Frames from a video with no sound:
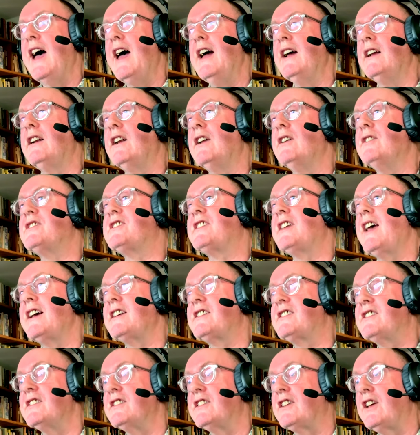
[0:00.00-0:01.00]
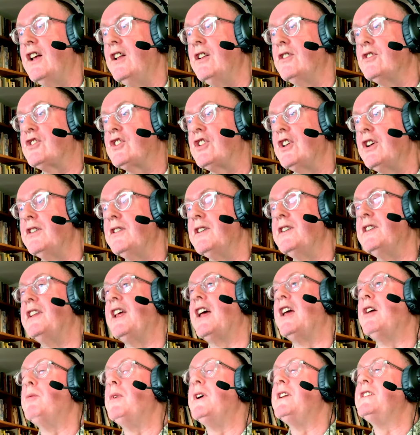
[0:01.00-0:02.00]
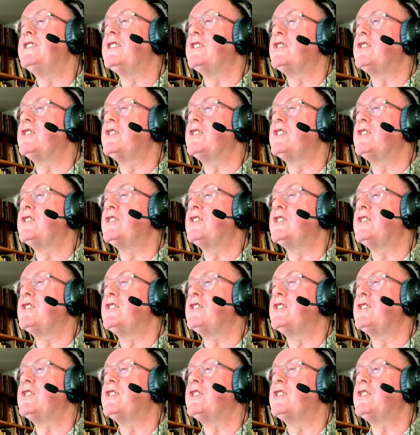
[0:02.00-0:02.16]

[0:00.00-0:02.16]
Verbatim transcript: Anglo-Saxon culture and they went